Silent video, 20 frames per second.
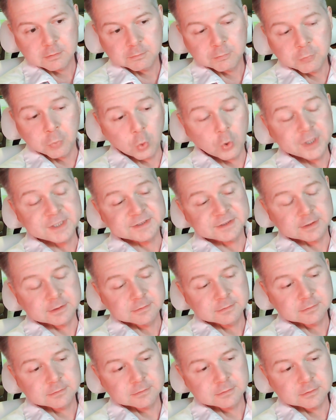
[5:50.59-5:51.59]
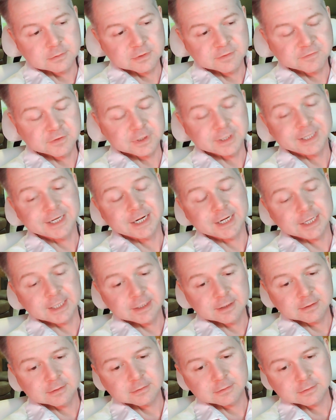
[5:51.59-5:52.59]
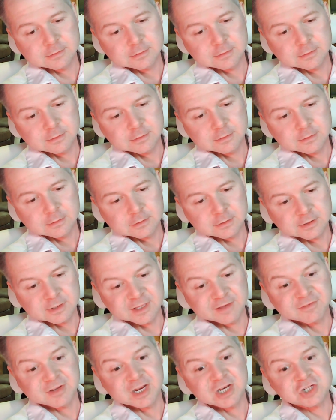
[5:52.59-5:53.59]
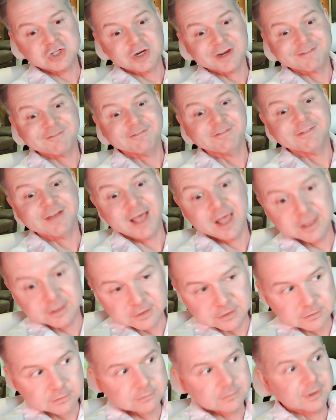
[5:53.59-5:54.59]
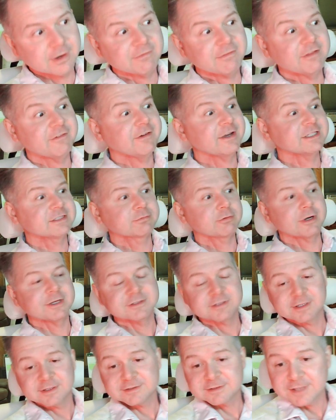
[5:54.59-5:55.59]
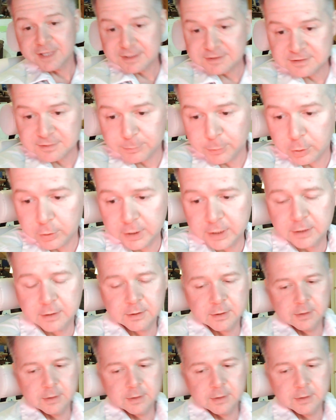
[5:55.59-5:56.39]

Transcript: poison the validity, the evidentiary value of the vice president's testimony.